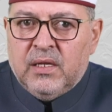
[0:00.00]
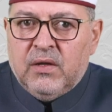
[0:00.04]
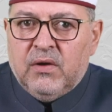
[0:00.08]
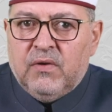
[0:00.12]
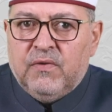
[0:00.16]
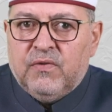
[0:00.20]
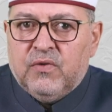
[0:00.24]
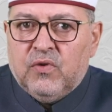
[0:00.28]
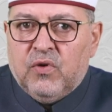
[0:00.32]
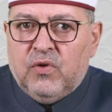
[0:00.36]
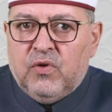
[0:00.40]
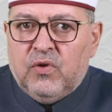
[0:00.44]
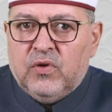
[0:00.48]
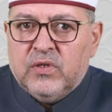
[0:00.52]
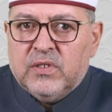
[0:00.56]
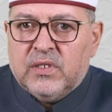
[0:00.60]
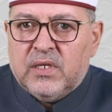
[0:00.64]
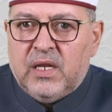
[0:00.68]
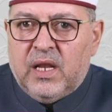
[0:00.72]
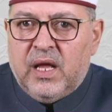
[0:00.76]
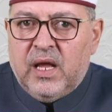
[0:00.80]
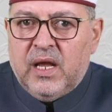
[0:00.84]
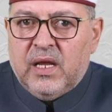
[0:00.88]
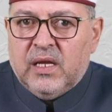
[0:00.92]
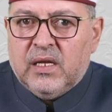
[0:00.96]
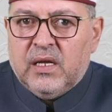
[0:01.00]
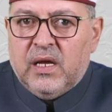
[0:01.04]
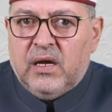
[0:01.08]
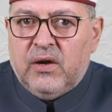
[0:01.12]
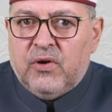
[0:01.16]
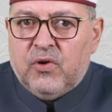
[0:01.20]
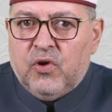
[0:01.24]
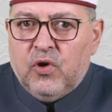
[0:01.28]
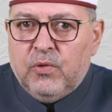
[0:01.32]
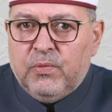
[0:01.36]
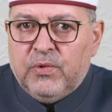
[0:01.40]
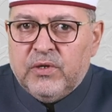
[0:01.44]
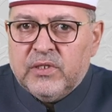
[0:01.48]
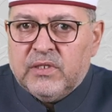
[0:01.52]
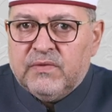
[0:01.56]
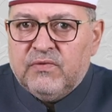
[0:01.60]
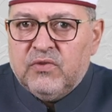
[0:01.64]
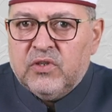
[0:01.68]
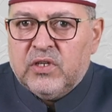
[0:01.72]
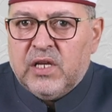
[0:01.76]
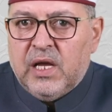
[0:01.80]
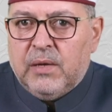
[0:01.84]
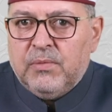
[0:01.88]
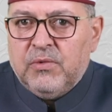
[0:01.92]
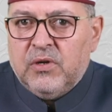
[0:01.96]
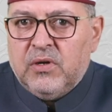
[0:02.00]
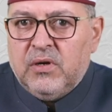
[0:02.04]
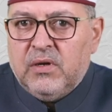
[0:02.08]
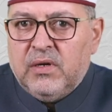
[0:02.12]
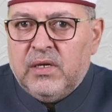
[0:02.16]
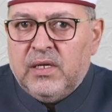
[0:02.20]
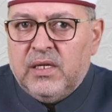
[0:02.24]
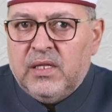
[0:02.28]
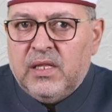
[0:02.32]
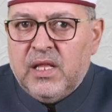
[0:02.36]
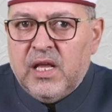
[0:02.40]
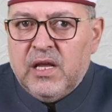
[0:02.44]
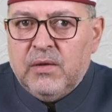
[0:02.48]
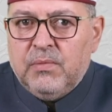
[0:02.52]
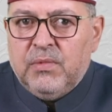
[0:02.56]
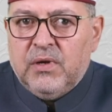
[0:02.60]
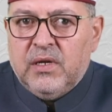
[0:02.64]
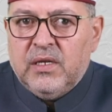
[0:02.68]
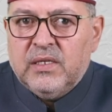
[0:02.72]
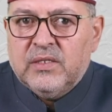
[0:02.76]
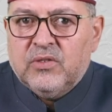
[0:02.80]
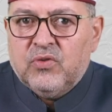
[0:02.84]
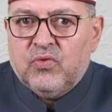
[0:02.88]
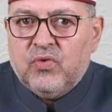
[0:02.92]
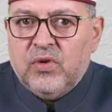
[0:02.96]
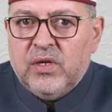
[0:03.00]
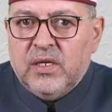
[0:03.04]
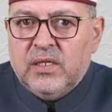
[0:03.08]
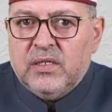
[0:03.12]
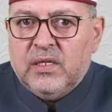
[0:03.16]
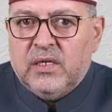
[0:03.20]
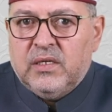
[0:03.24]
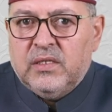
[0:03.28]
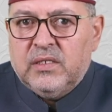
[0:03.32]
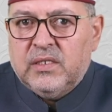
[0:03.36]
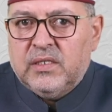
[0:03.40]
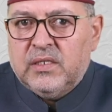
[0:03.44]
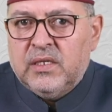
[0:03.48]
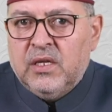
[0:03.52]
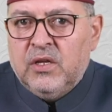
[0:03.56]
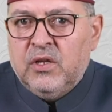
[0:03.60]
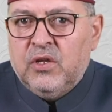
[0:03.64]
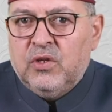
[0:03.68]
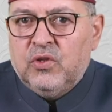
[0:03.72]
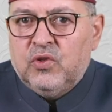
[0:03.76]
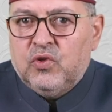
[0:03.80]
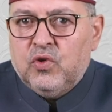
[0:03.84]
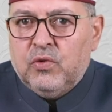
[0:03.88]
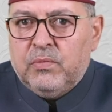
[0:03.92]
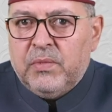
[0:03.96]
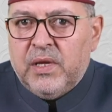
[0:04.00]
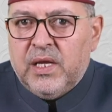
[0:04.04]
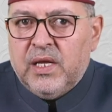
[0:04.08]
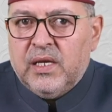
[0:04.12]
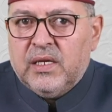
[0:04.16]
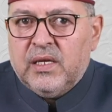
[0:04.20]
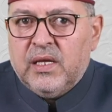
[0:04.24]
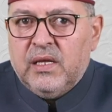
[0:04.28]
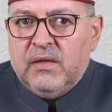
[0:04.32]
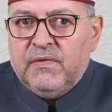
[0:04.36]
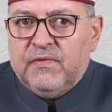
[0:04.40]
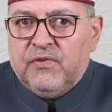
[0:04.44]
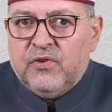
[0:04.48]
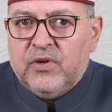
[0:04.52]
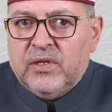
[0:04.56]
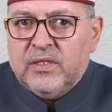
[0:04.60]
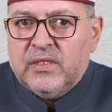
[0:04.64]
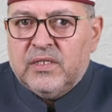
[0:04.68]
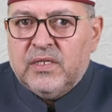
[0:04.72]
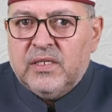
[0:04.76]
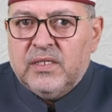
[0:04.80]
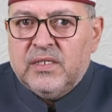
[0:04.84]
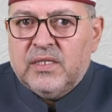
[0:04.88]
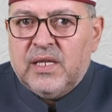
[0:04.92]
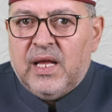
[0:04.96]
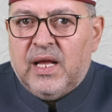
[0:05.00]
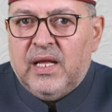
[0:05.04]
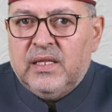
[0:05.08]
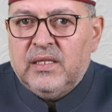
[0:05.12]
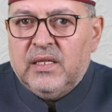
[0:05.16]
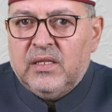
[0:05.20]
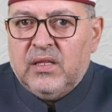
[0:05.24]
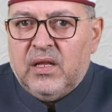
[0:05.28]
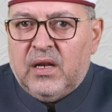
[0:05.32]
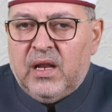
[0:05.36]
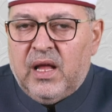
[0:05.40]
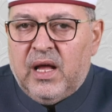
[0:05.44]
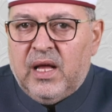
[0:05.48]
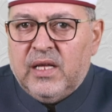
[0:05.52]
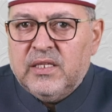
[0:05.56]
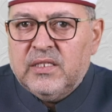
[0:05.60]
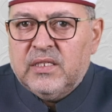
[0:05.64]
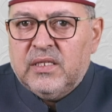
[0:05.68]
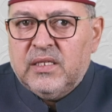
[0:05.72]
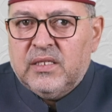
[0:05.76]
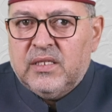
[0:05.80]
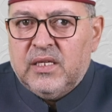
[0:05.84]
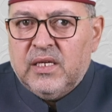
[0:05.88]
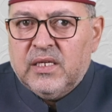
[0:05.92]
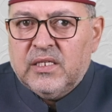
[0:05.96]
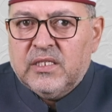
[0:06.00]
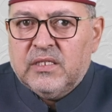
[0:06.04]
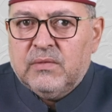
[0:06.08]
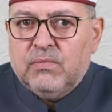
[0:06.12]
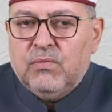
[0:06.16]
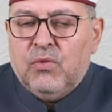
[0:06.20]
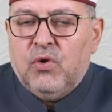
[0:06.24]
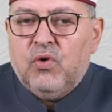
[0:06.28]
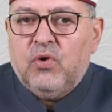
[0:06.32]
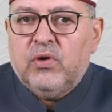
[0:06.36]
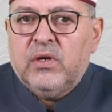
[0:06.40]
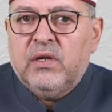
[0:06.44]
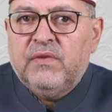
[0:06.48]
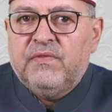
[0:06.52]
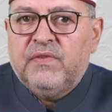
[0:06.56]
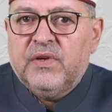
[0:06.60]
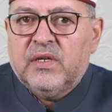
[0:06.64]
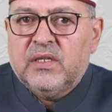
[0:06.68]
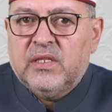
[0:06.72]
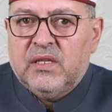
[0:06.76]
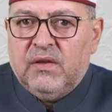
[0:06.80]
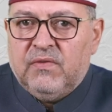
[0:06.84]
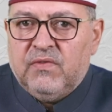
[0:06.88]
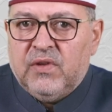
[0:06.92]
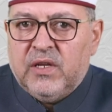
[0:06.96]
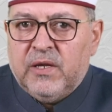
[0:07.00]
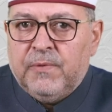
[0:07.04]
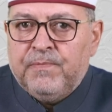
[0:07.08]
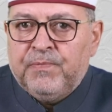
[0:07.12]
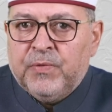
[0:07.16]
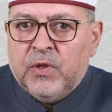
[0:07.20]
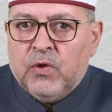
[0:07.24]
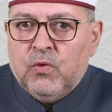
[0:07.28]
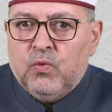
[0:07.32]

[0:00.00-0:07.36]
Of course, like a robust vocabulary enables readers to make inferences and analyze the text more effectively.